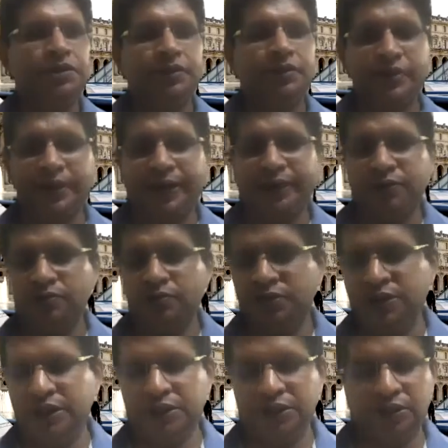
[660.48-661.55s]
trying to
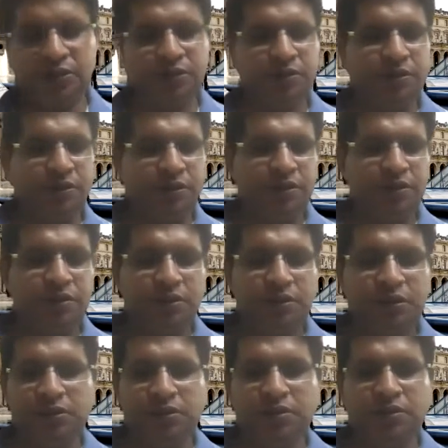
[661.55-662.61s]
change
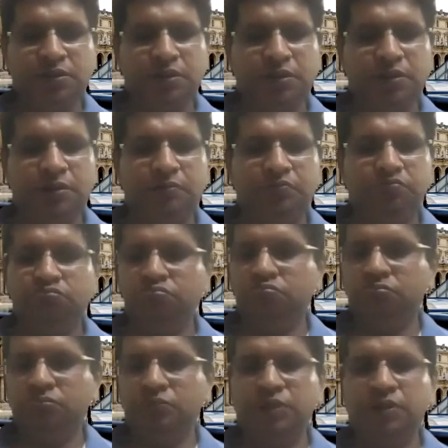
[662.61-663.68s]
this
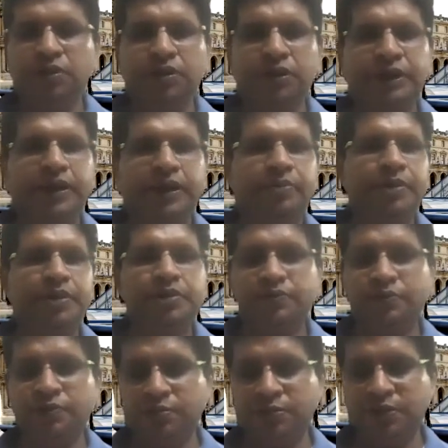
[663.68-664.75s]

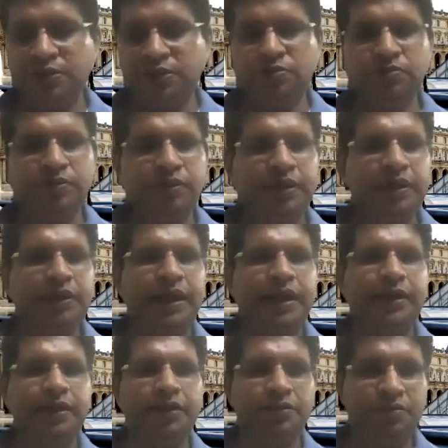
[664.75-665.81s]
database from this to
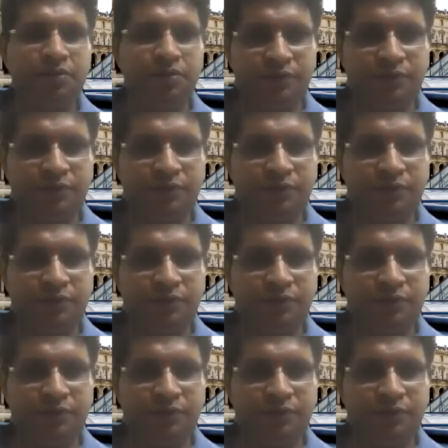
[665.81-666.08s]
that, actually.